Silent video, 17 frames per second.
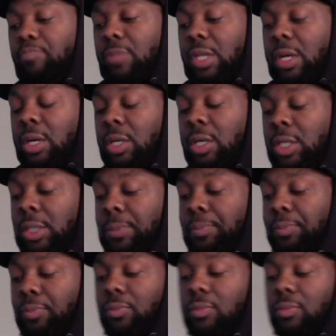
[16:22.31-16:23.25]

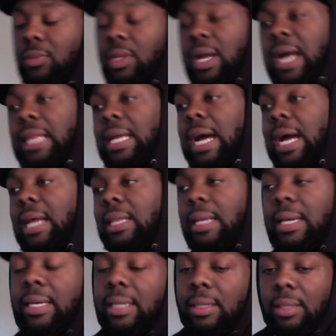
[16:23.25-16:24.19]
I
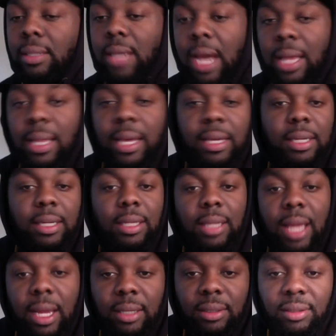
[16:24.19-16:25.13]
like it. I like it a
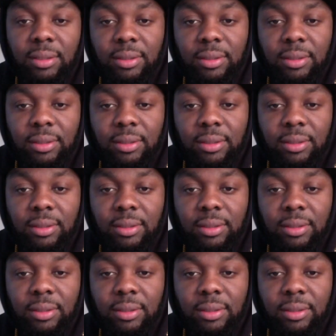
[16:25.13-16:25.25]
lot.